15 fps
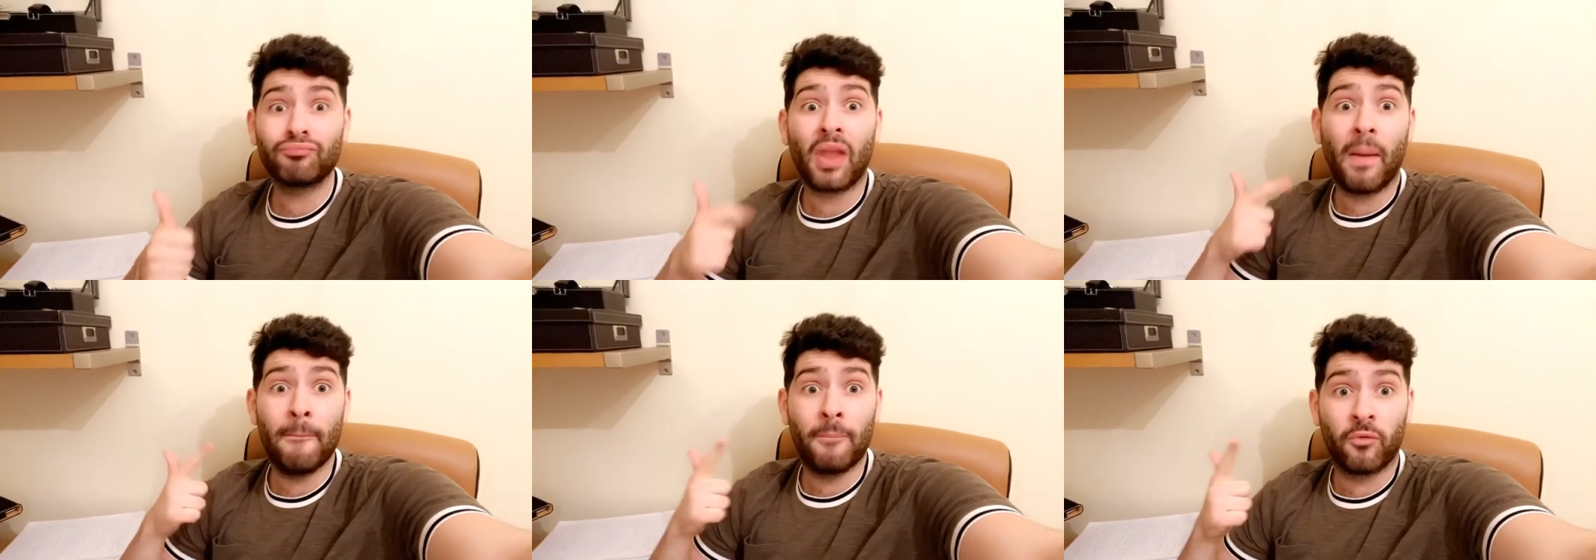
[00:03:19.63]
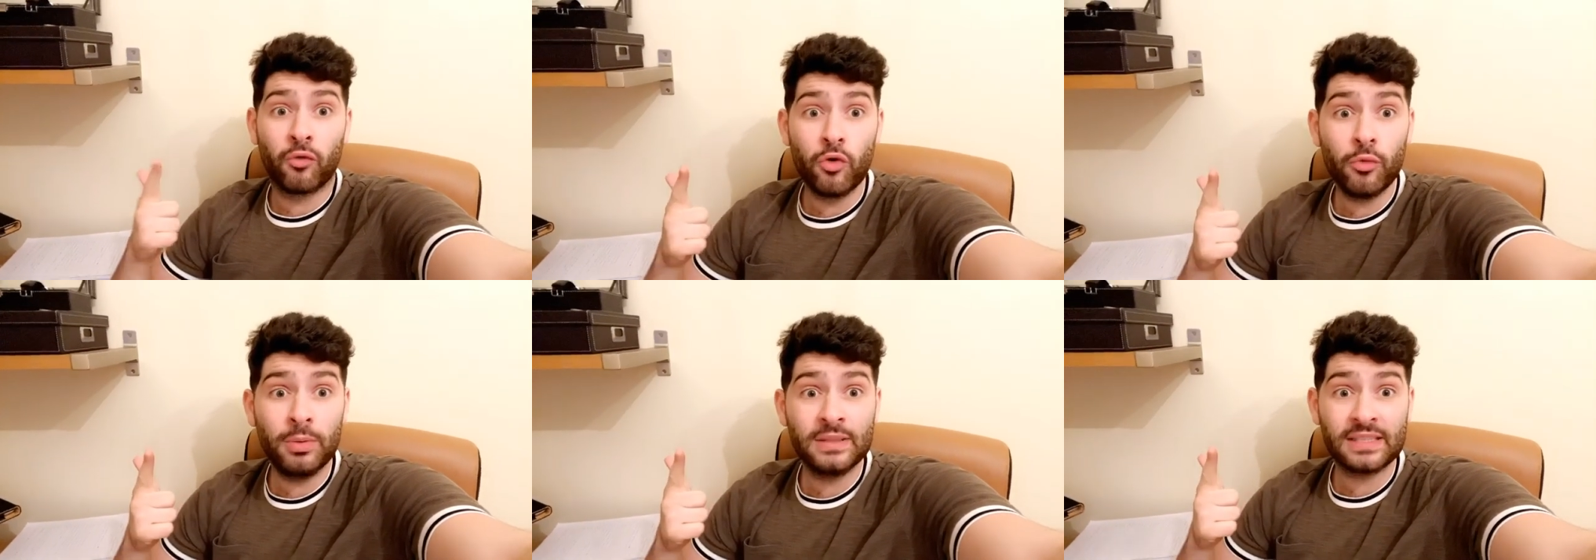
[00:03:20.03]

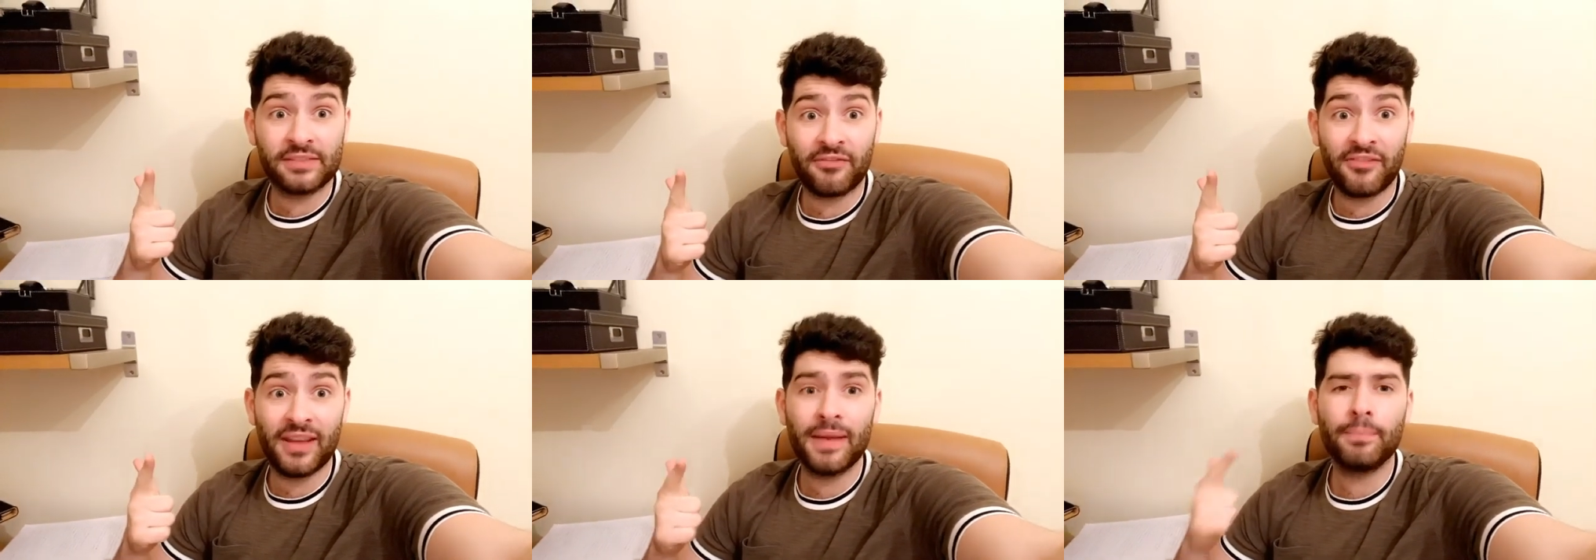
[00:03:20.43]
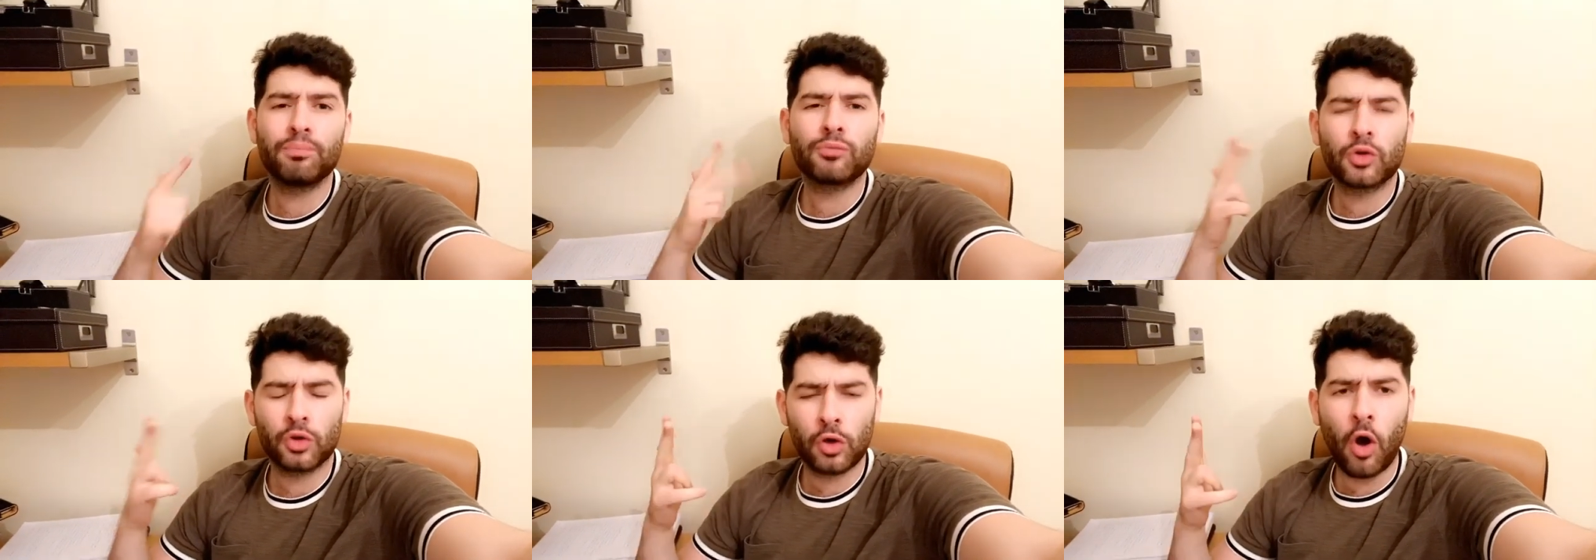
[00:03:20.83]
Ruben's fit,
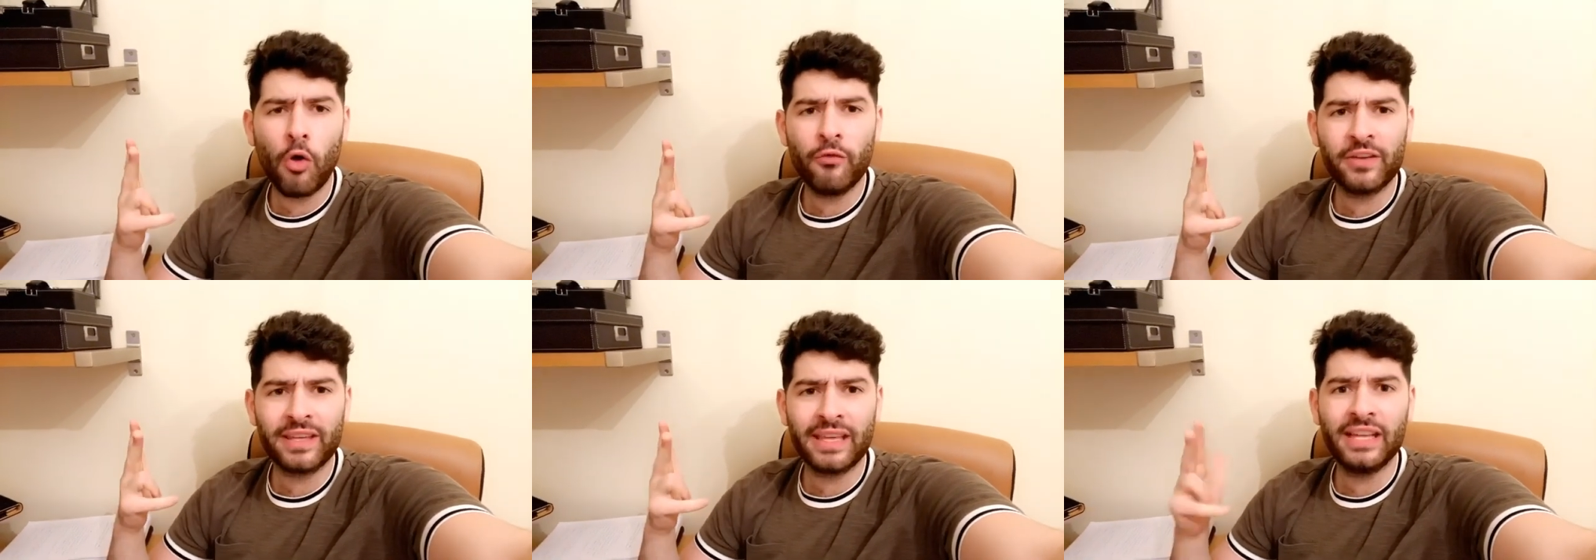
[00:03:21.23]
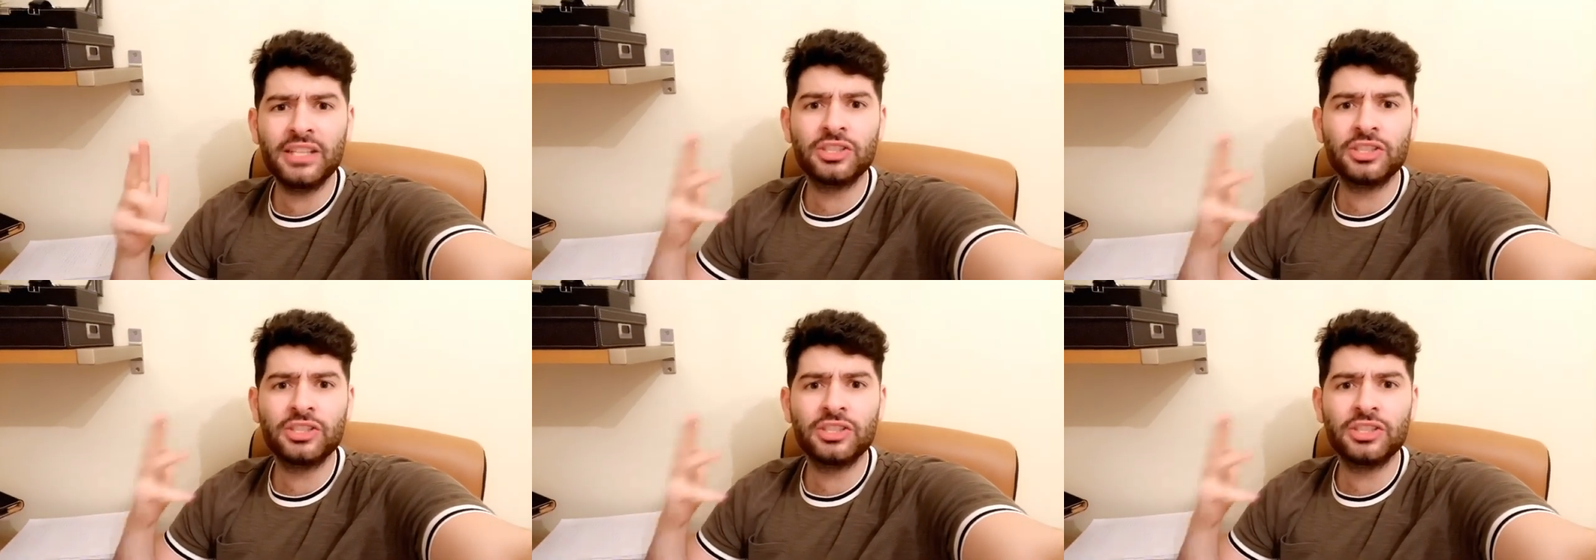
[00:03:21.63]
Kovacic,